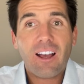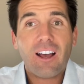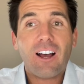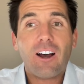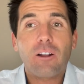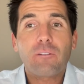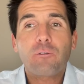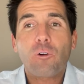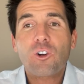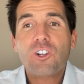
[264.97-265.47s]

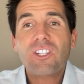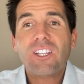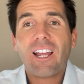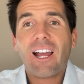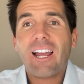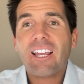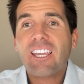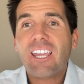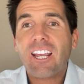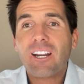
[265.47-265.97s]
Unfortunately,
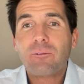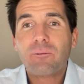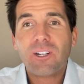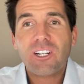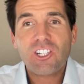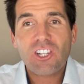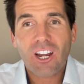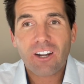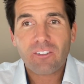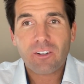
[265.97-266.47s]
I can't
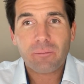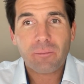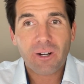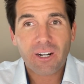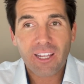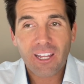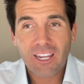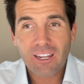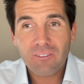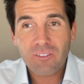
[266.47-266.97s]
reach everybody,
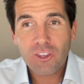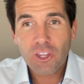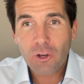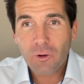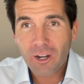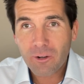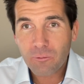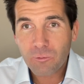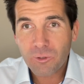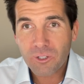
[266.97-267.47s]
even though I
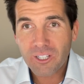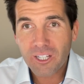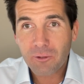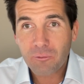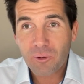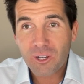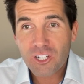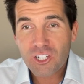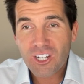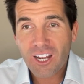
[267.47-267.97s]
really
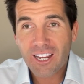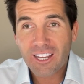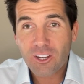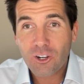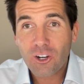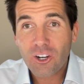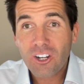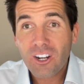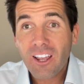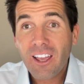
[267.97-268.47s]
wish I
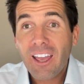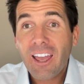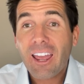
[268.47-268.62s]
could,